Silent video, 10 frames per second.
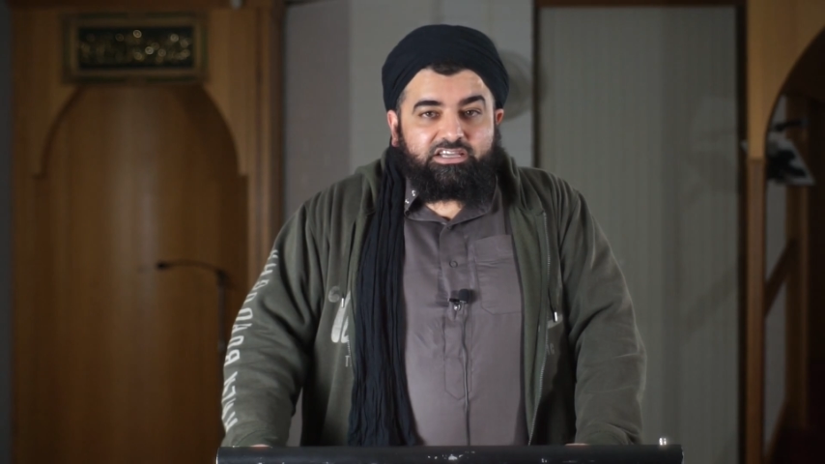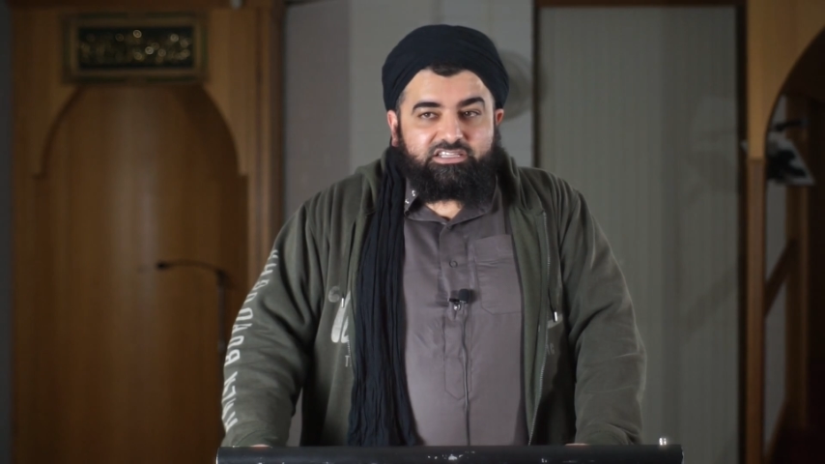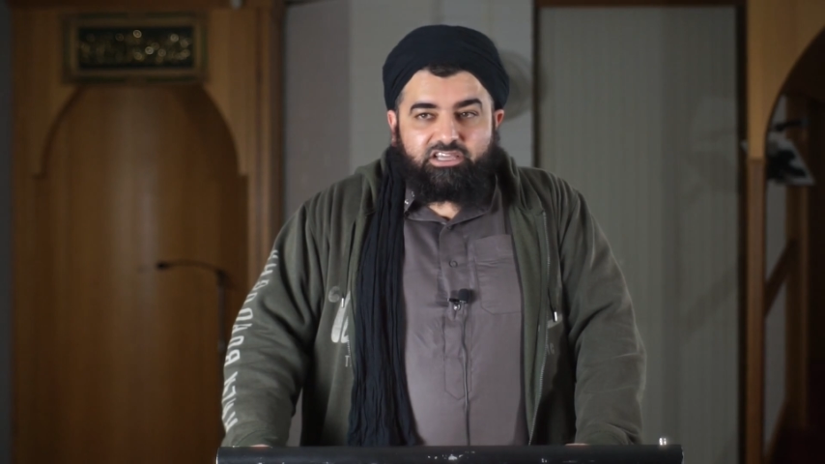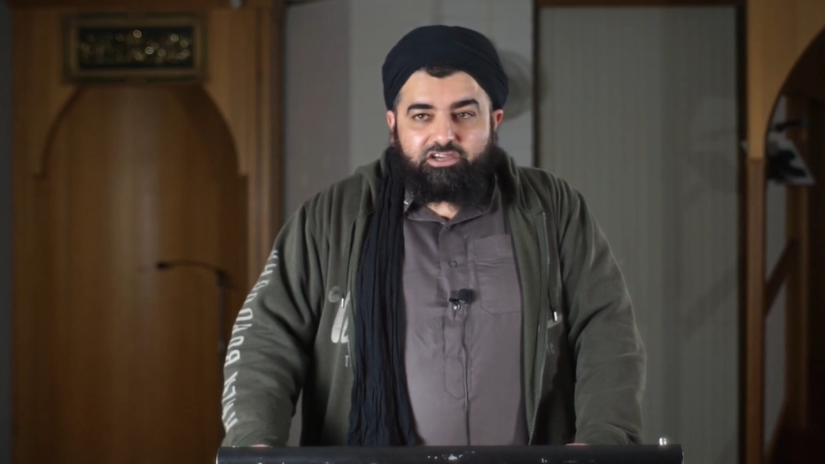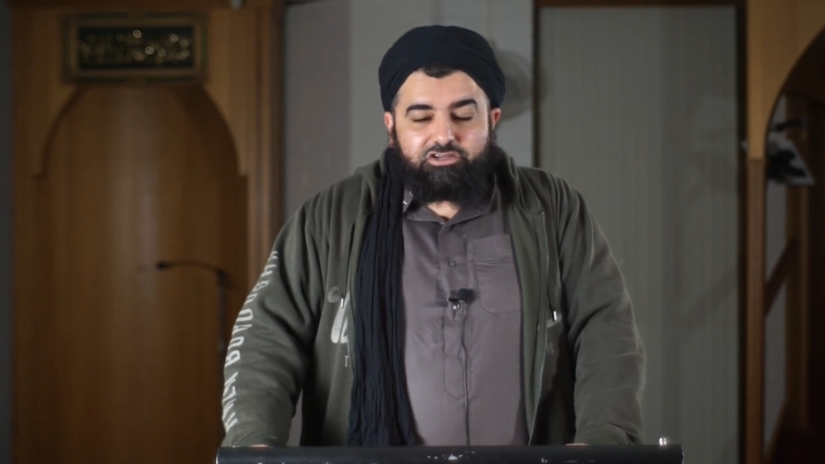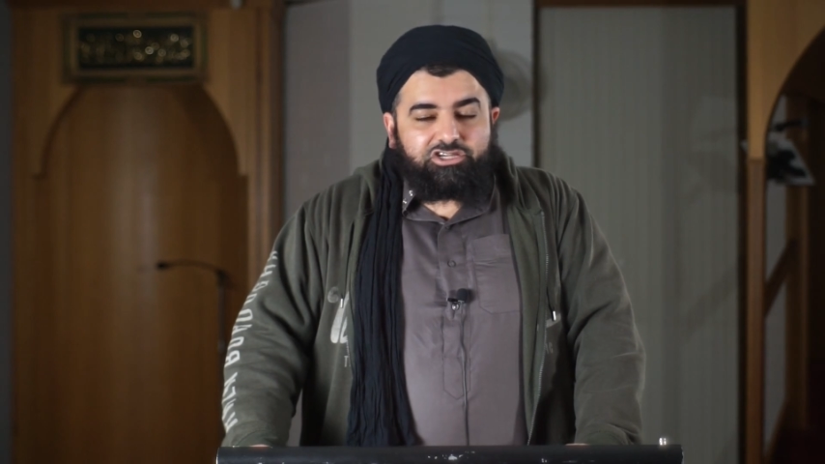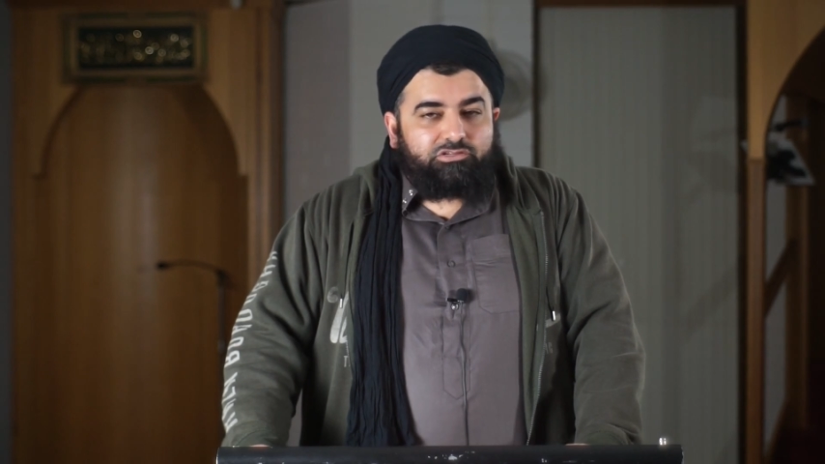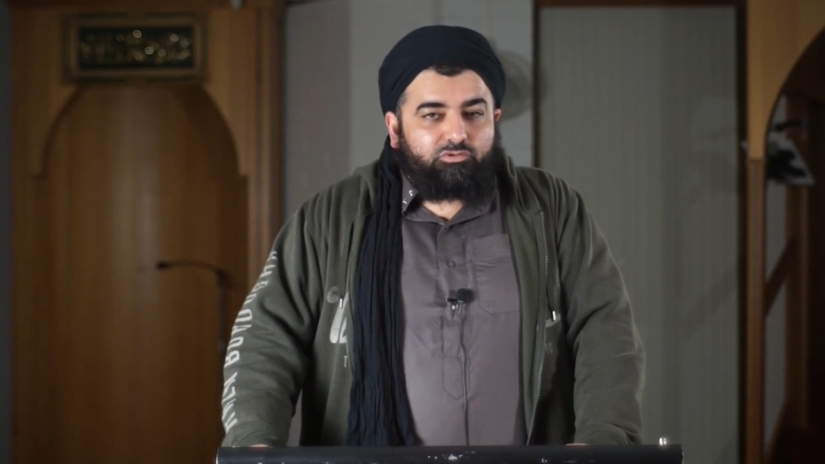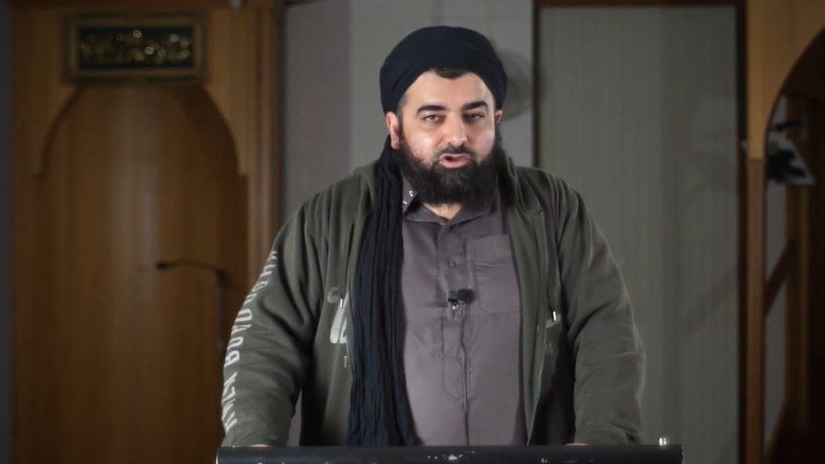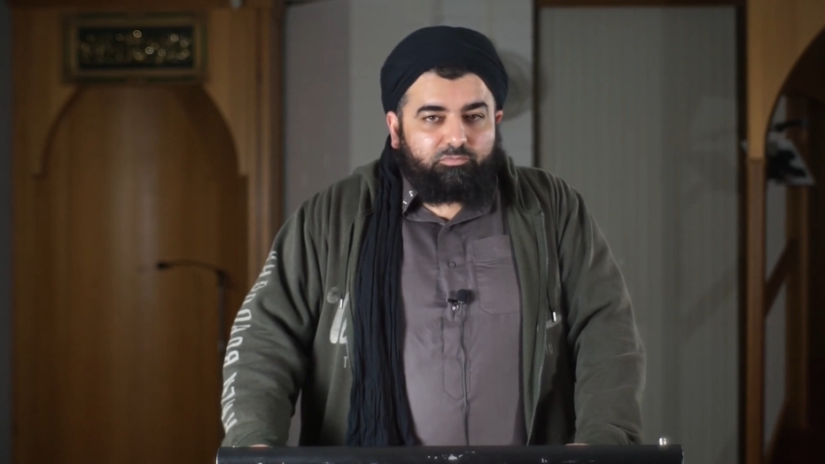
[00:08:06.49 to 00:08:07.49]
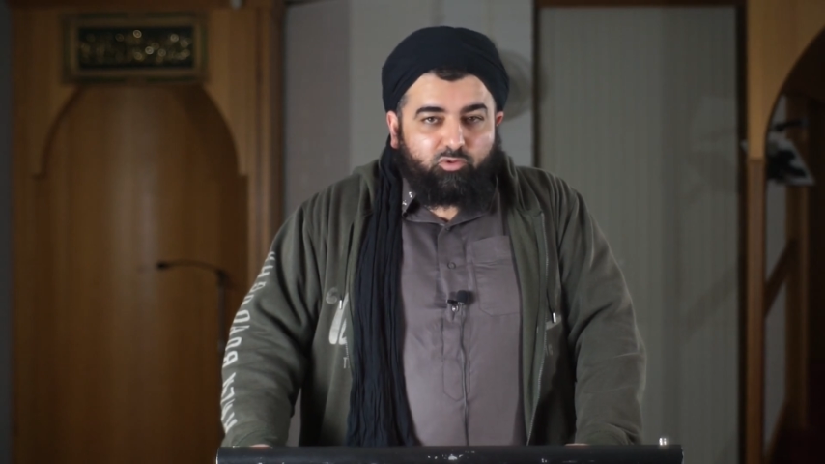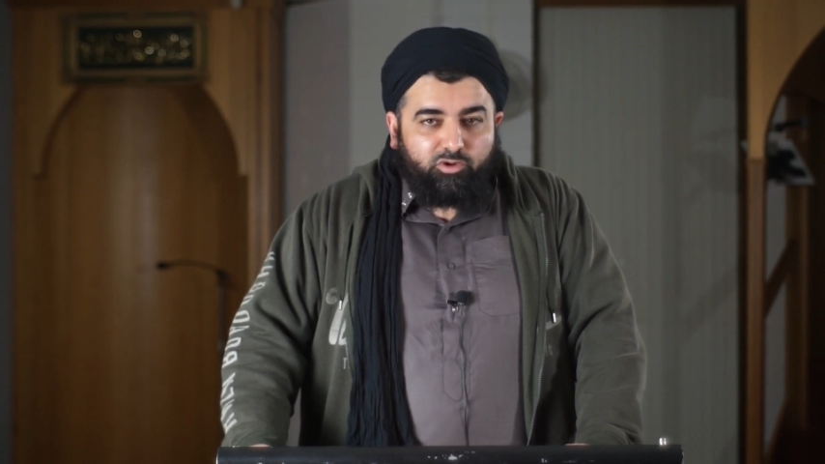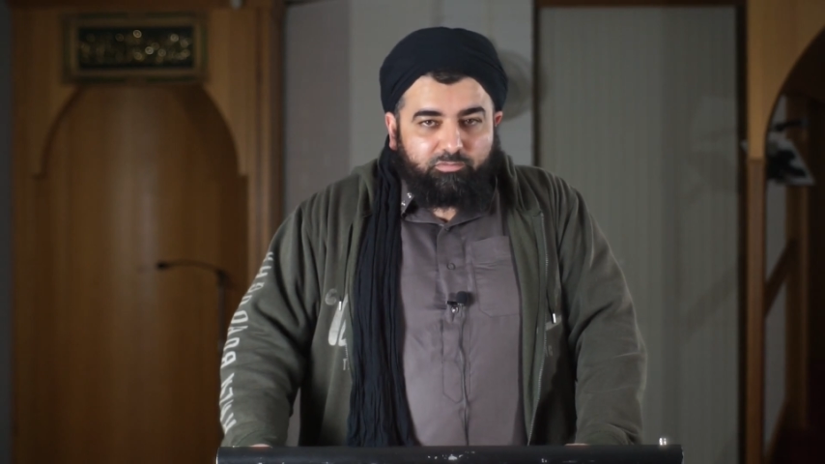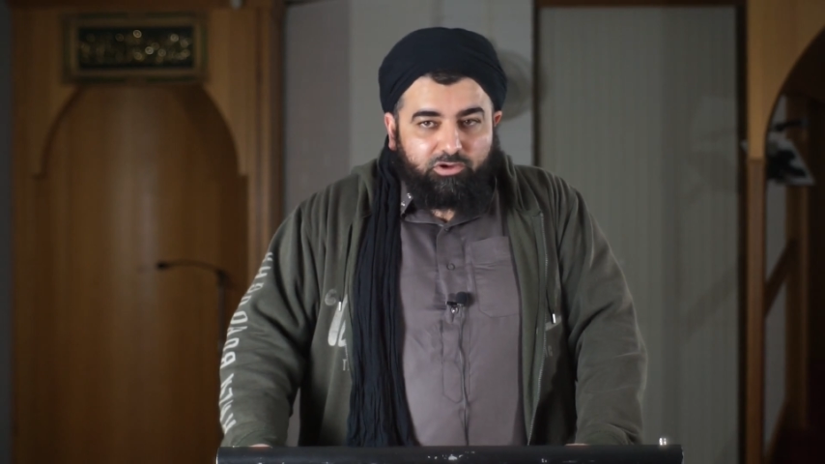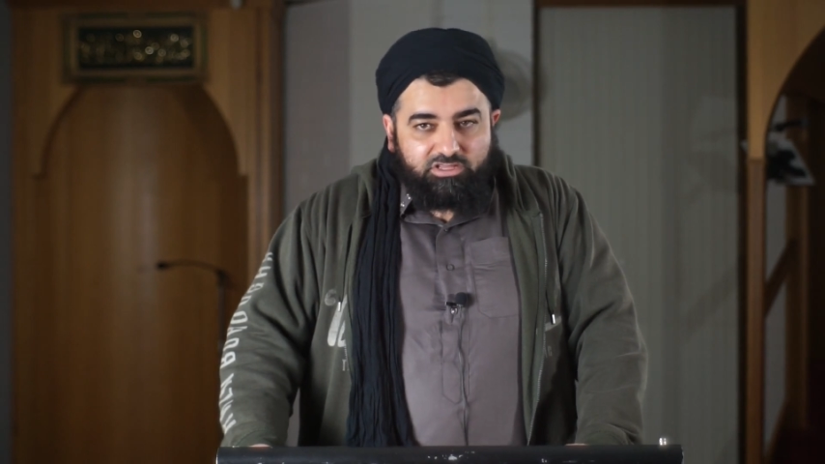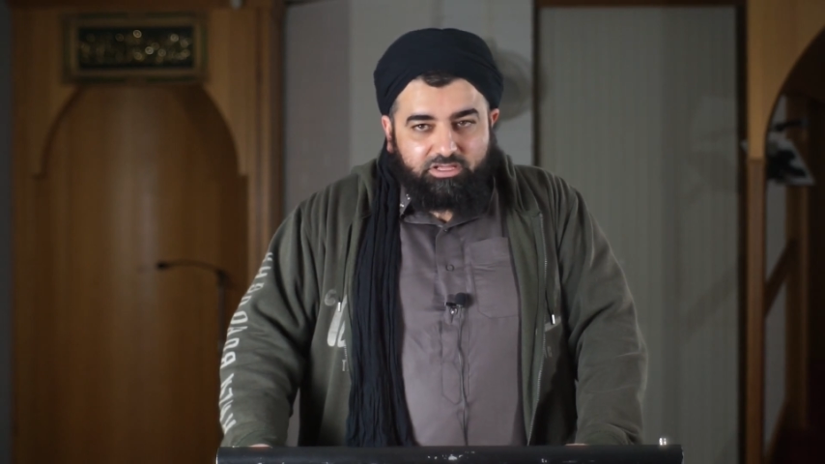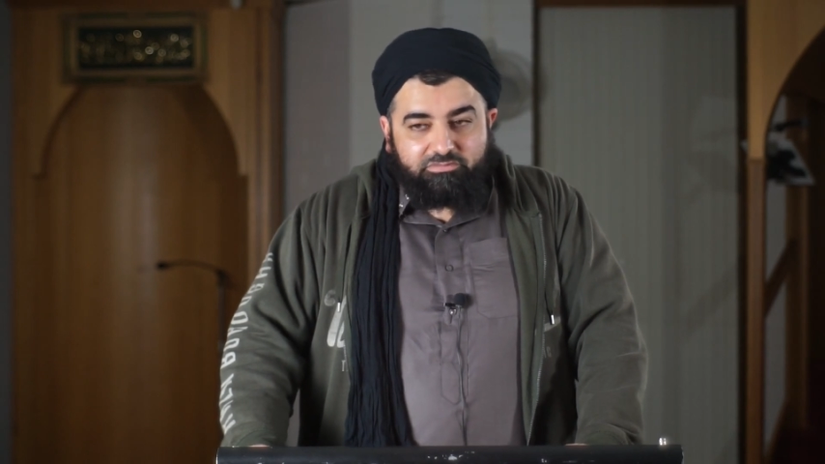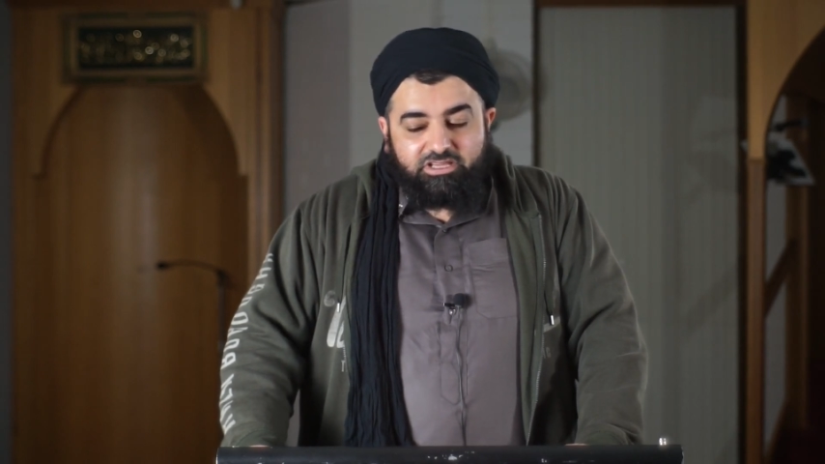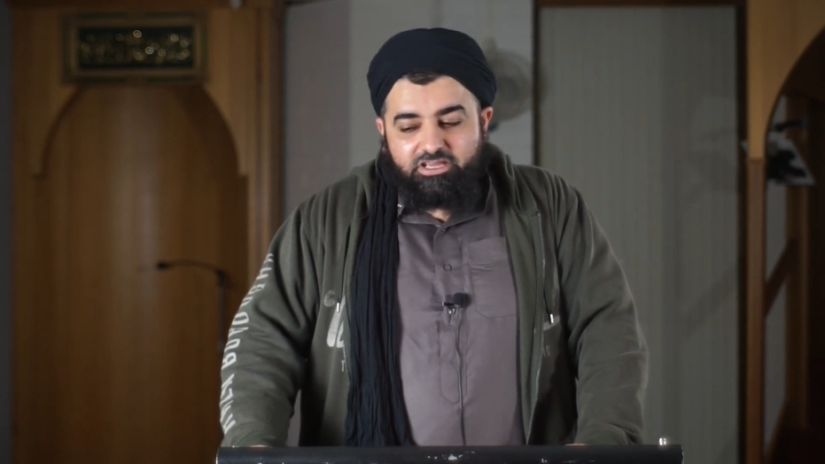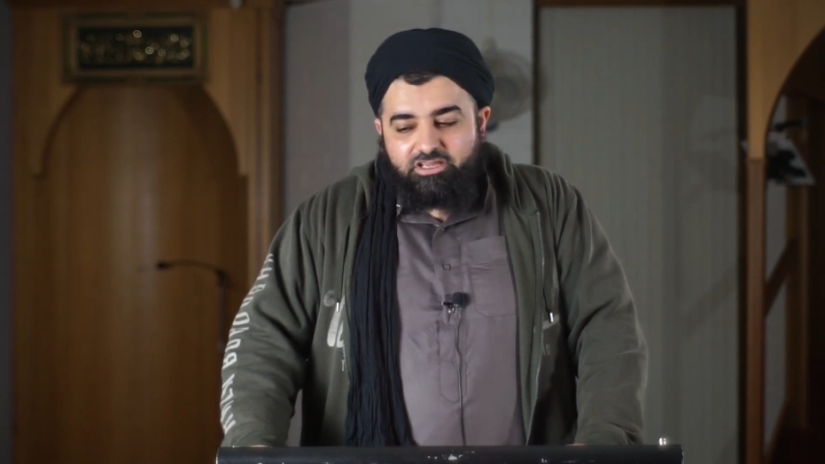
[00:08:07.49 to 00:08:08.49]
Eh, the conditions were not brought upon them